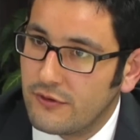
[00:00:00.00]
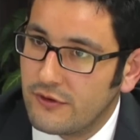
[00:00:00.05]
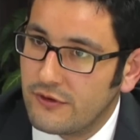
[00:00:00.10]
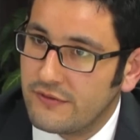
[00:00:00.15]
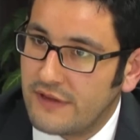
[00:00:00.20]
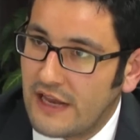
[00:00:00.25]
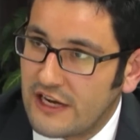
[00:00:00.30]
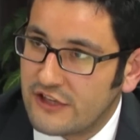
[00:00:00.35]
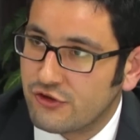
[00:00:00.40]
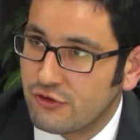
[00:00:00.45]

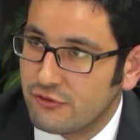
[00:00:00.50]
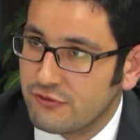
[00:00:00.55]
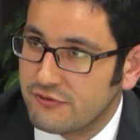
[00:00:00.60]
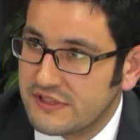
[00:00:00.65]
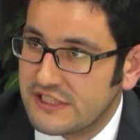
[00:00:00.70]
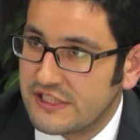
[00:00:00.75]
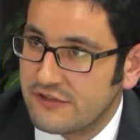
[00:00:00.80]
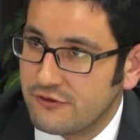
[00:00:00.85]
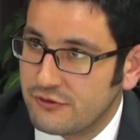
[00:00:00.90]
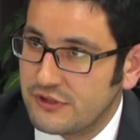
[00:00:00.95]
natural
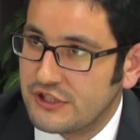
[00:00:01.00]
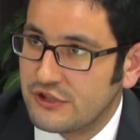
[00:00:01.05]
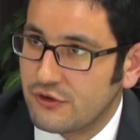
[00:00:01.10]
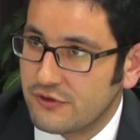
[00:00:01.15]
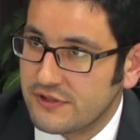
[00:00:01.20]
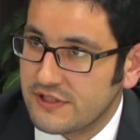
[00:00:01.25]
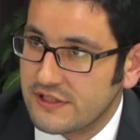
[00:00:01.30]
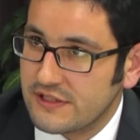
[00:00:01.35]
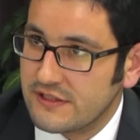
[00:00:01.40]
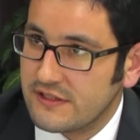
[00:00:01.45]

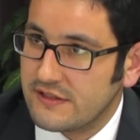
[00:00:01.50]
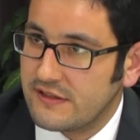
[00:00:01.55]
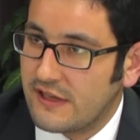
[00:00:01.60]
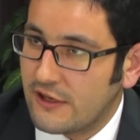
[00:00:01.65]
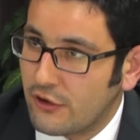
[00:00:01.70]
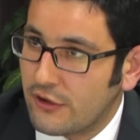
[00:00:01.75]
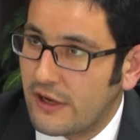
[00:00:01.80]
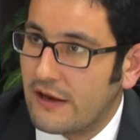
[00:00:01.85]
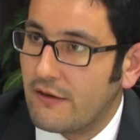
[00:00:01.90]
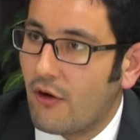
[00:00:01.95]
resources, they
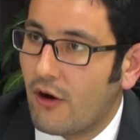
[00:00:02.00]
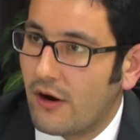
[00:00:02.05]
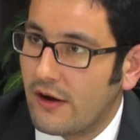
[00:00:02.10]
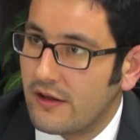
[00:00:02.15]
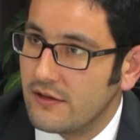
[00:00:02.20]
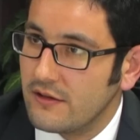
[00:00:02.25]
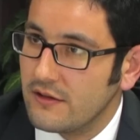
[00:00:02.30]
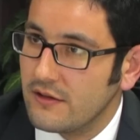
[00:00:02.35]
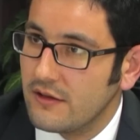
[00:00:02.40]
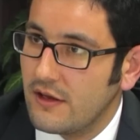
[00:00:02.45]
don't have
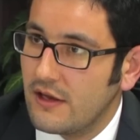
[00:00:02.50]
oil.